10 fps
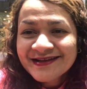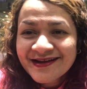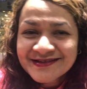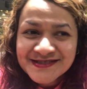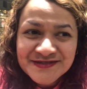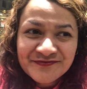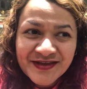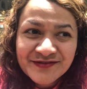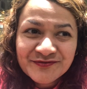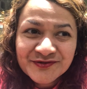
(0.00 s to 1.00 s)
God is
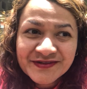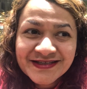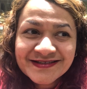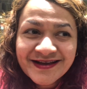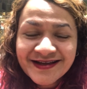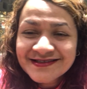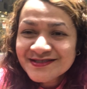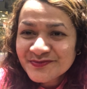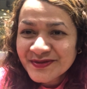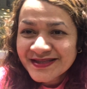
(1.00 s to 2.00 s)
faithful, that God
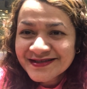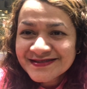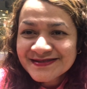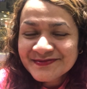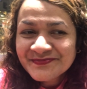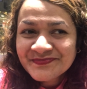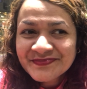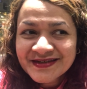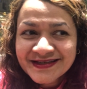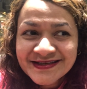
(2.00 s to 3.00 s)
is with us.
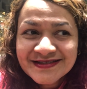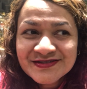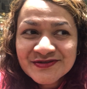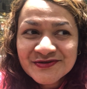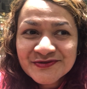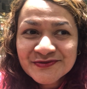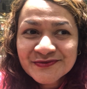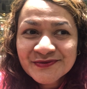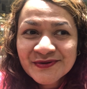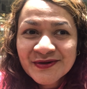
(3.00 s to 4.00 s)
He is through,